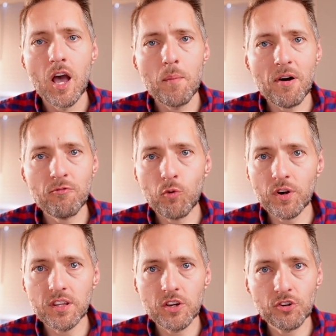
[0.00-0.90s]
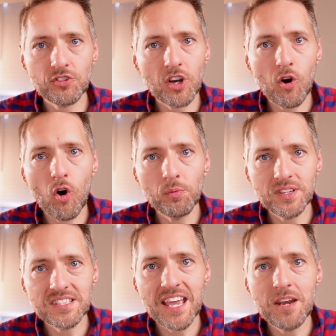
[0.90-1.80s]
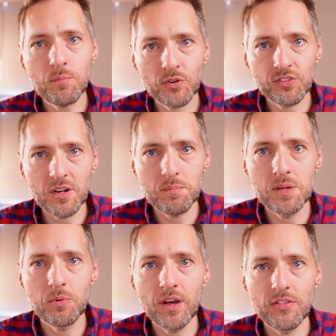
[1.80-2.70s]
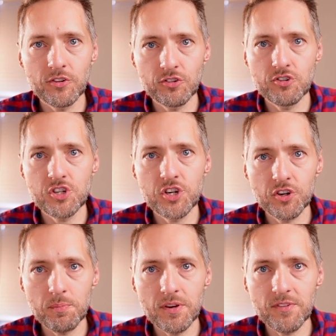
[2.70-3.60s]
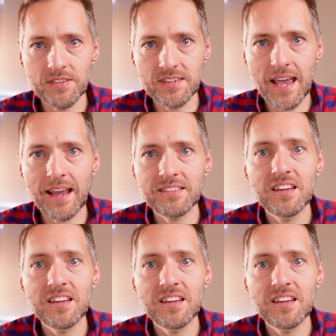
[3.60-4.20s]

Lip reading: About 40 years ago, only 10% of people had their Social Security benefits taxed.